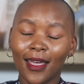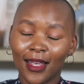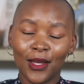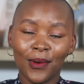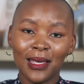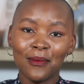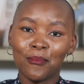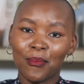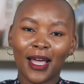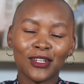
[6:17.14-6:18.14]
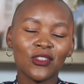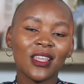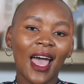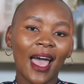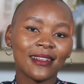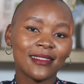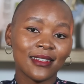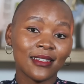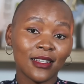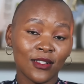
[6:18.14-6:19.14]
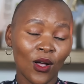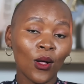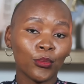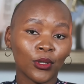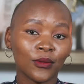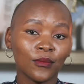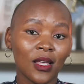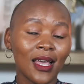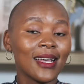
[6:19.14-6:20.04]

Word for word: Anyway, back to the accident example.